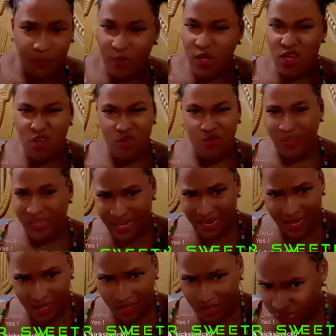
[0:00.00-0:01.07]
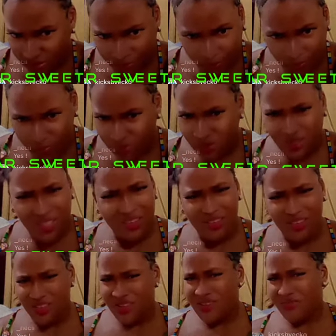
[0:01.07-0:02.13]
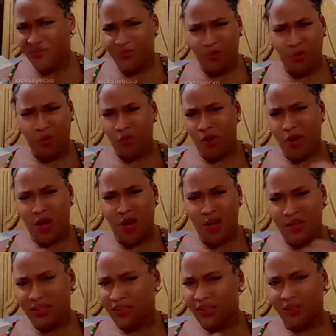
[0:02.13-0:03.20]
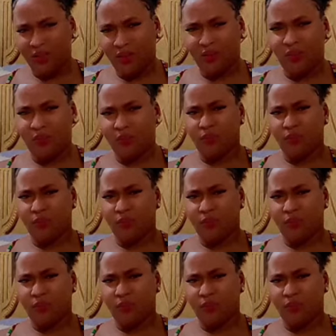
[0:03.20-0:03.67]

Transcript: experience. Different.